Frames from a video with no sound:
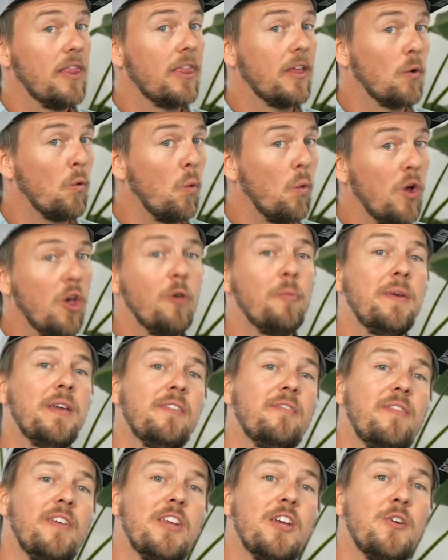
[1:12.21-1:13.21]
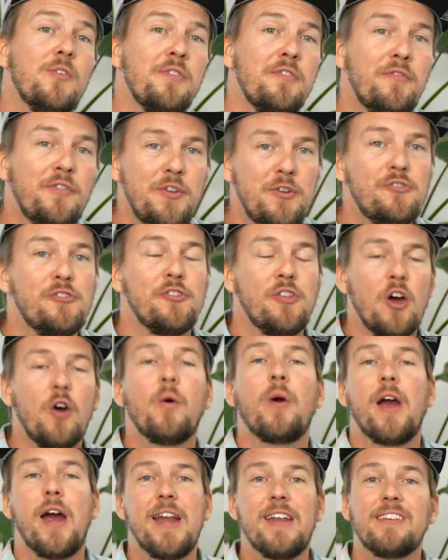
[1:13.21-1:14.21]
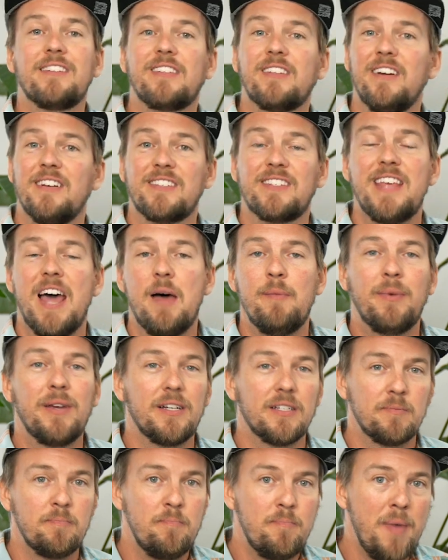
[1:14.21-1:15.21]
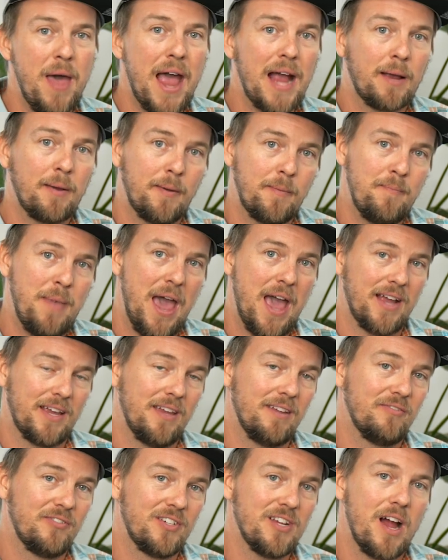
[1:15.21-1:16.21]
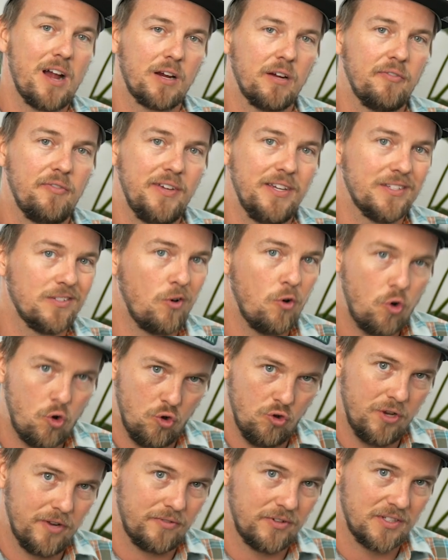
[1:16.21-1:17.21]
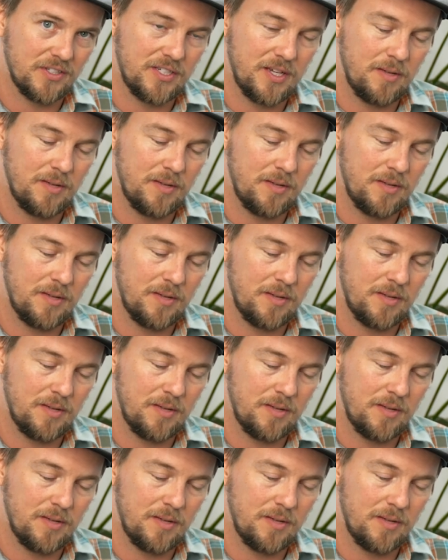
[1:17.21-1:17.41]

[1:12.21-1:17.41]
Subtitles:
There will be a video in the future, though, where I discuss that because backpacking photography is a whole different